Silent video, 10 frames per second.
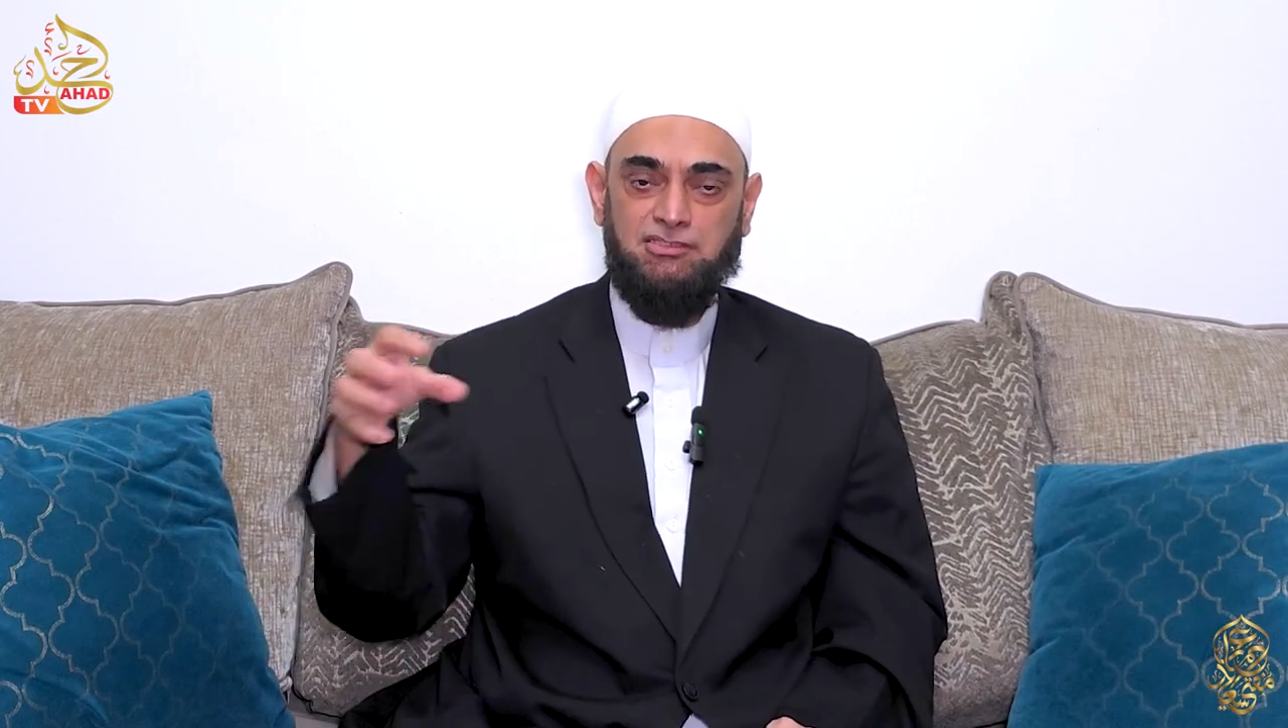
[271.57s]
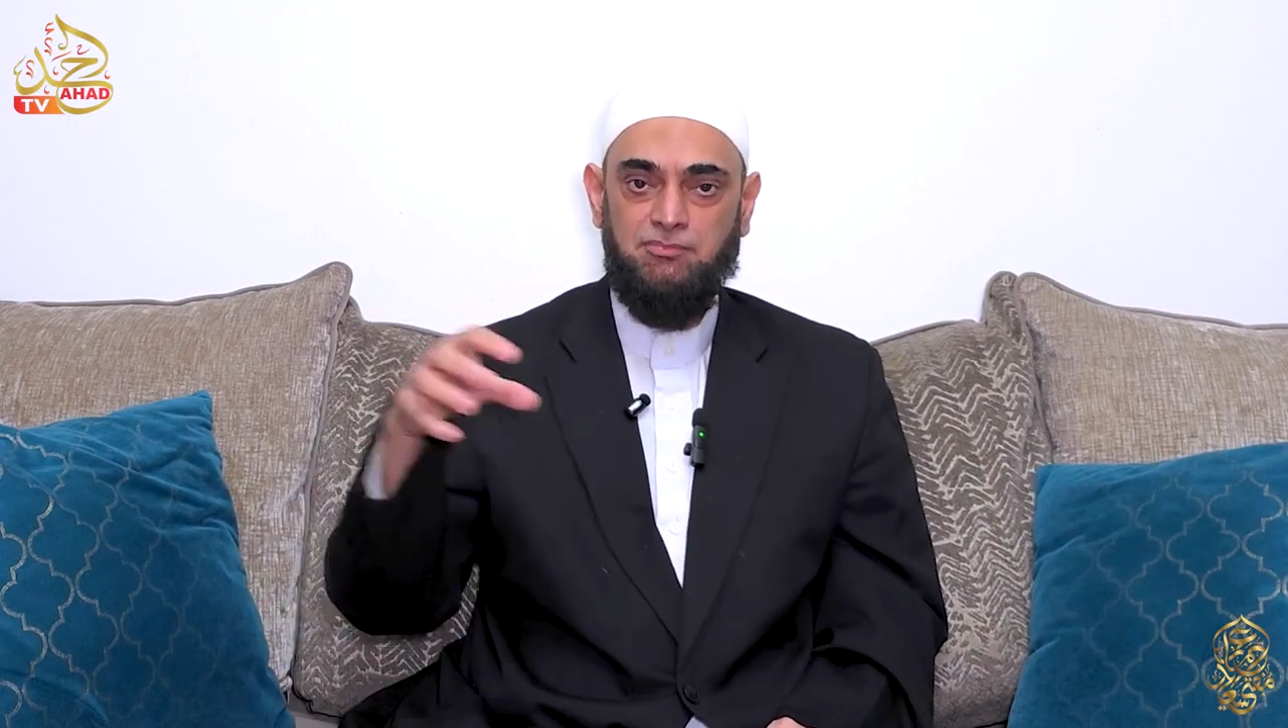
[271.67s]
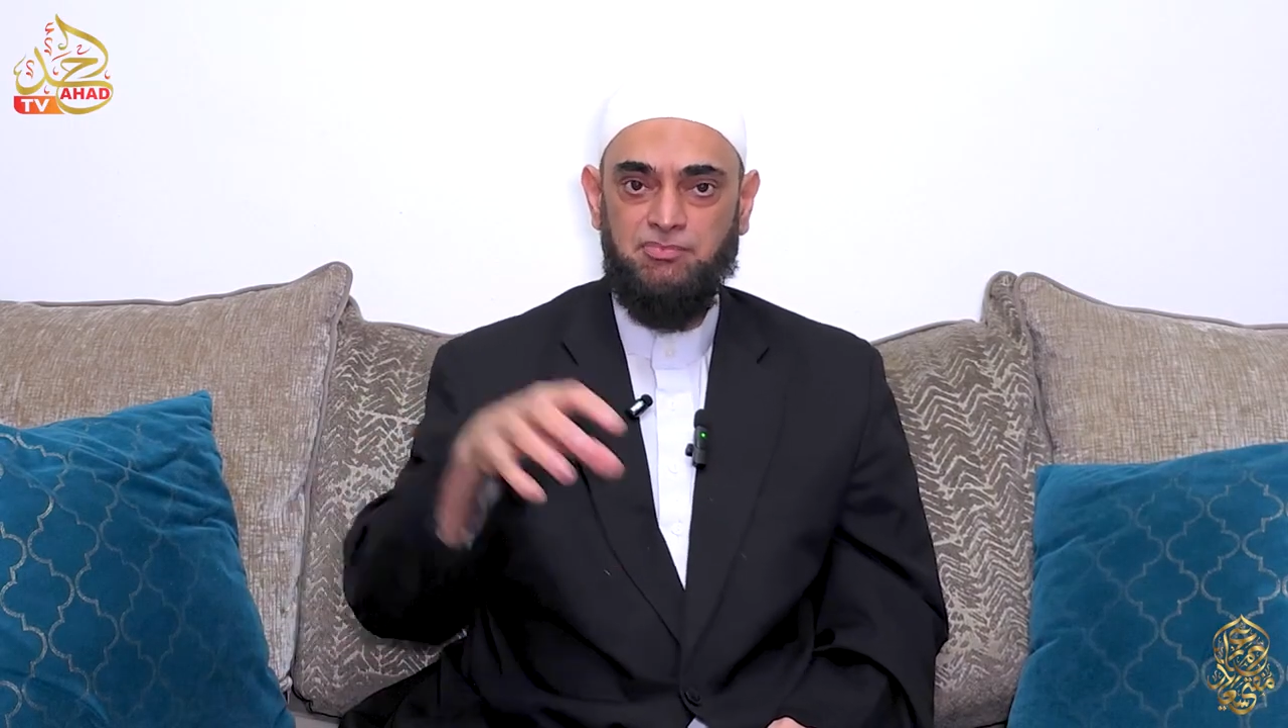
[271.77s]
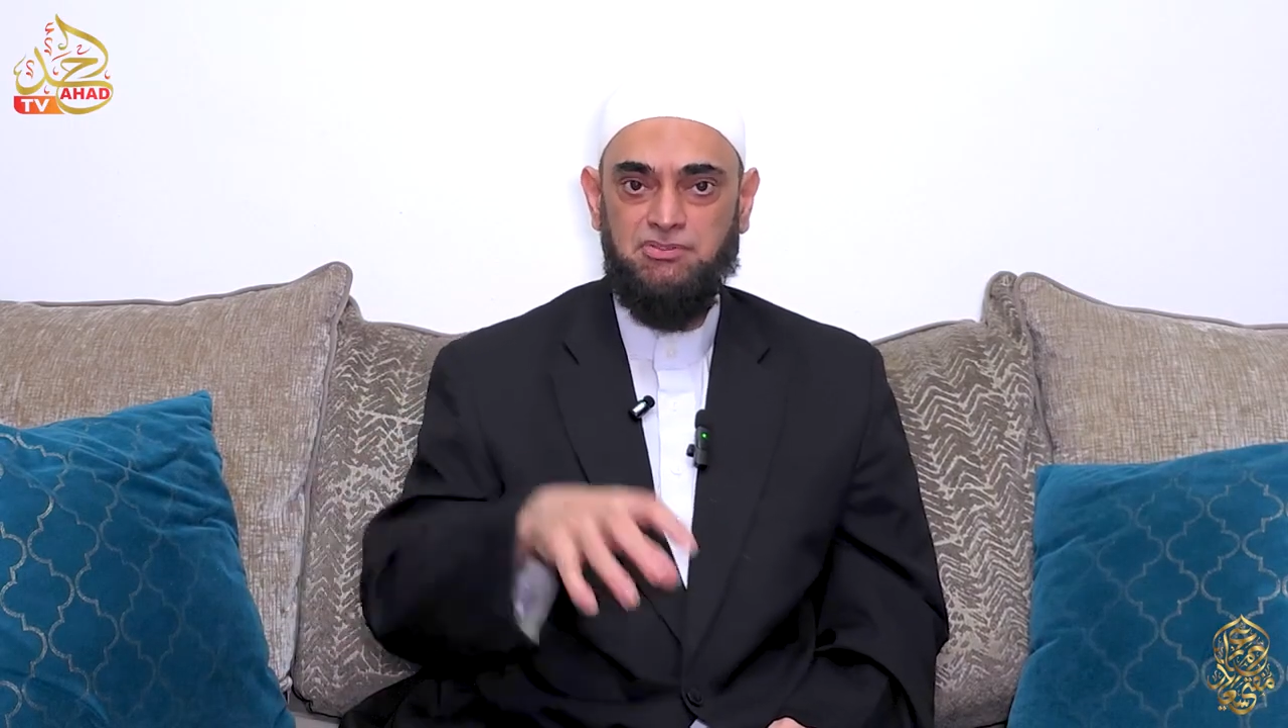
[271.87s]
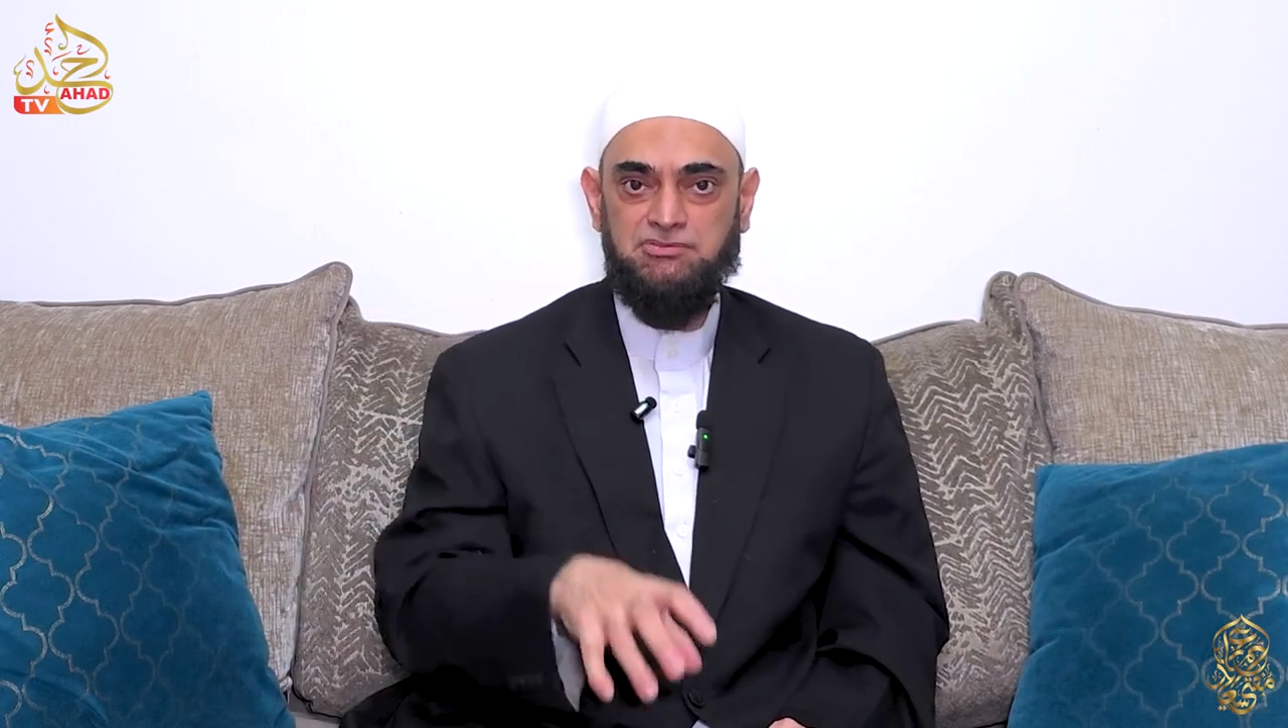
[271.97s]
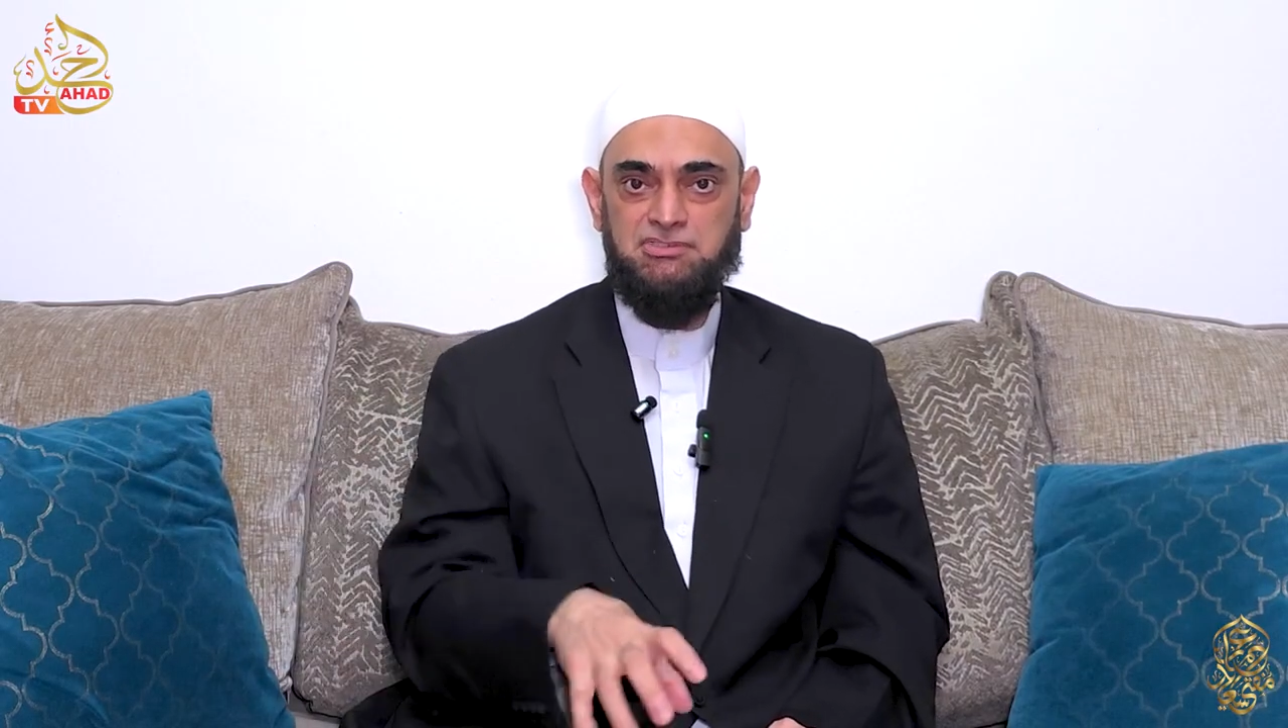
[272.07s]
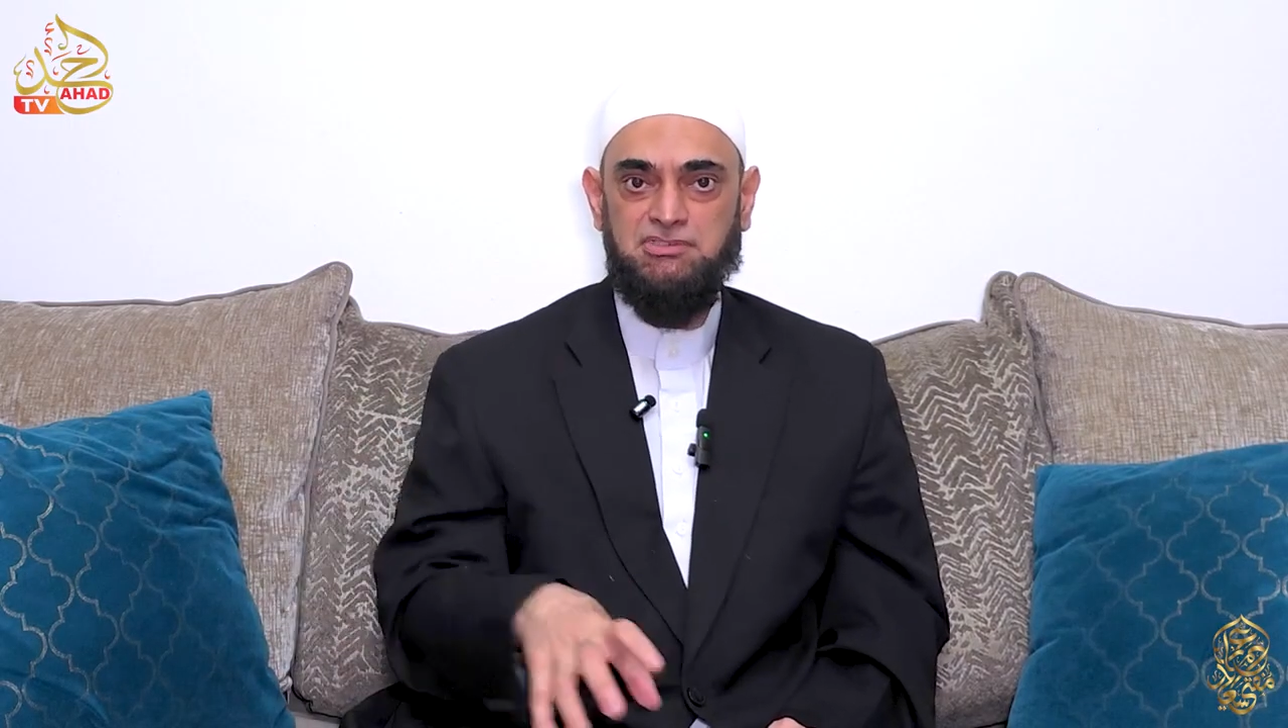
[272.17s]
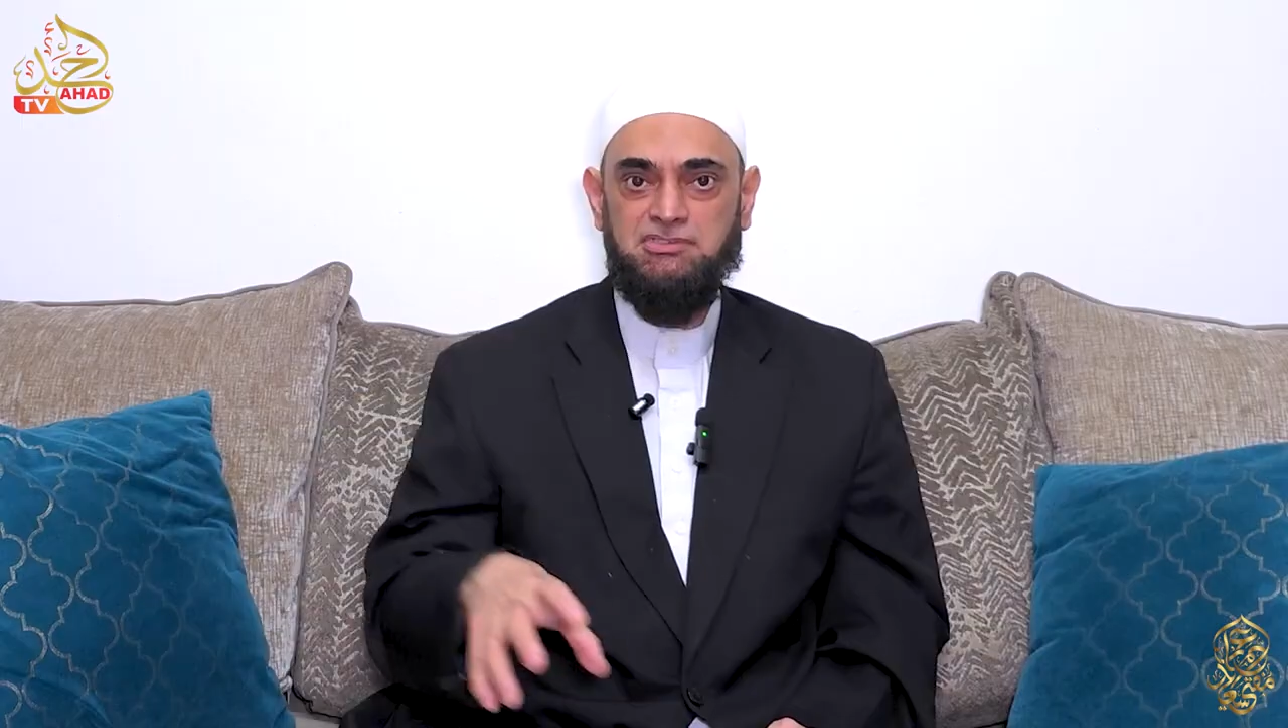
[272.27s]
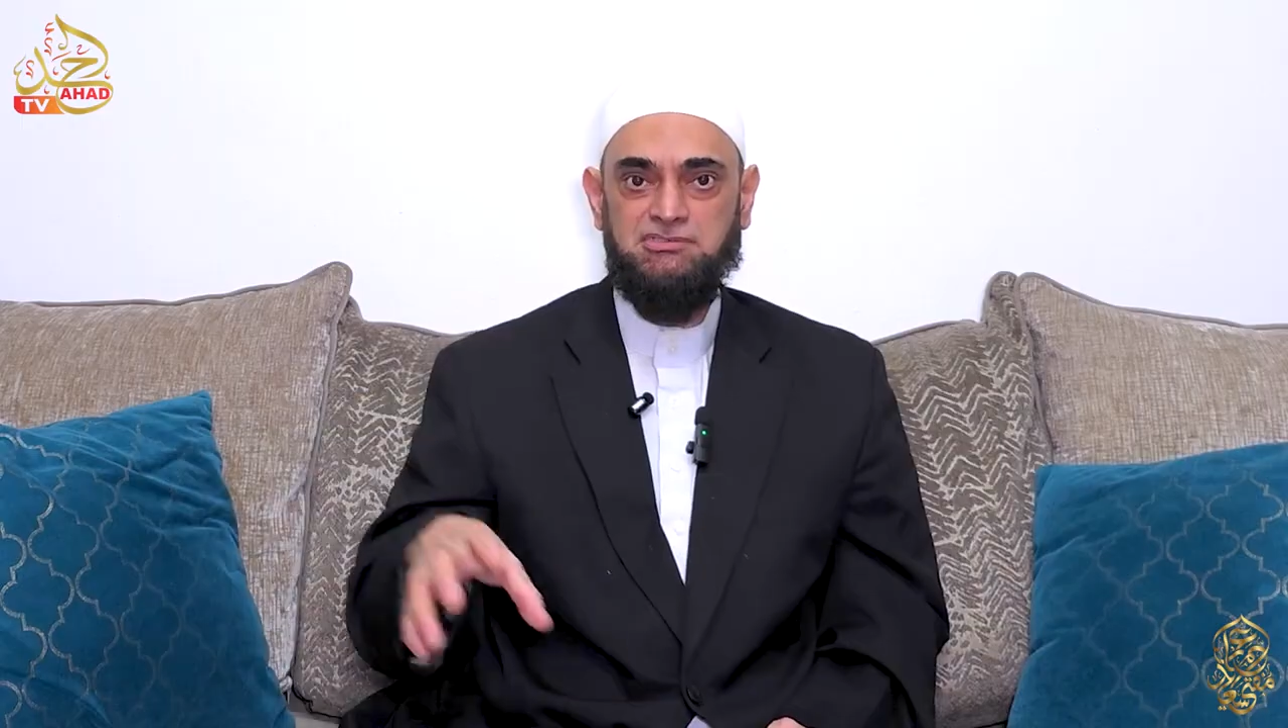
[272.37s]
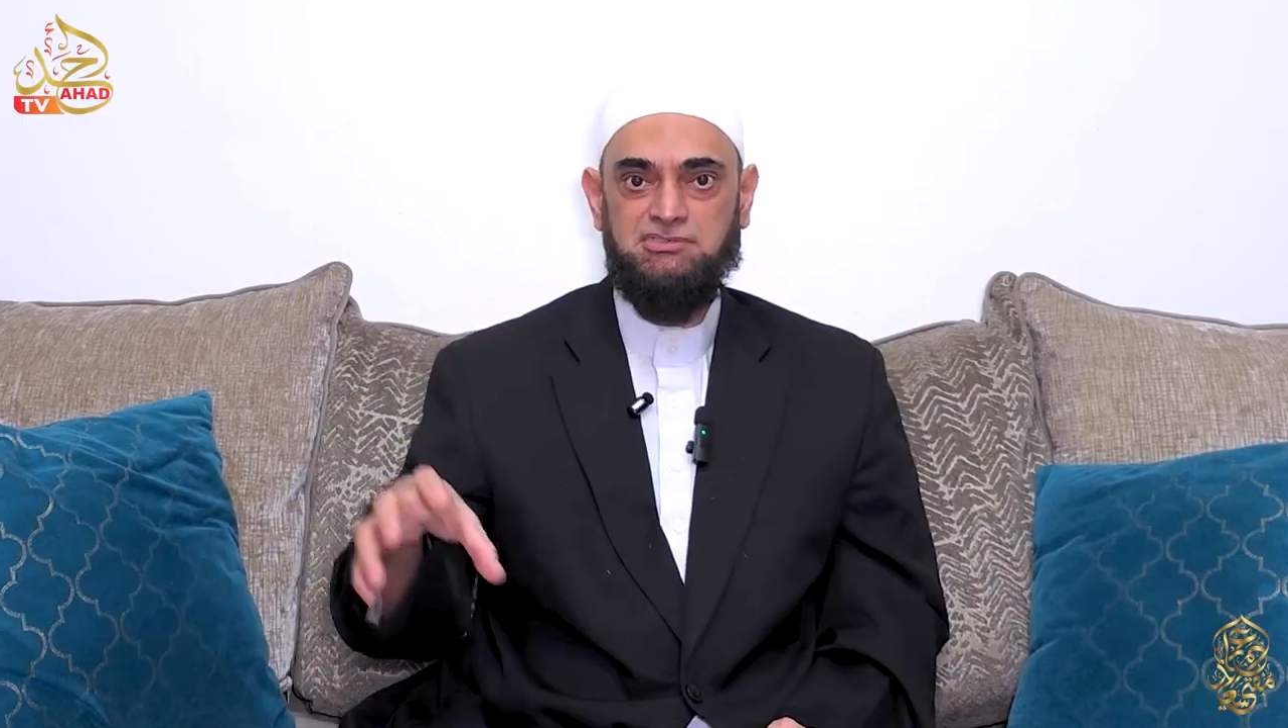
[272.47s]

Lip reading: abuses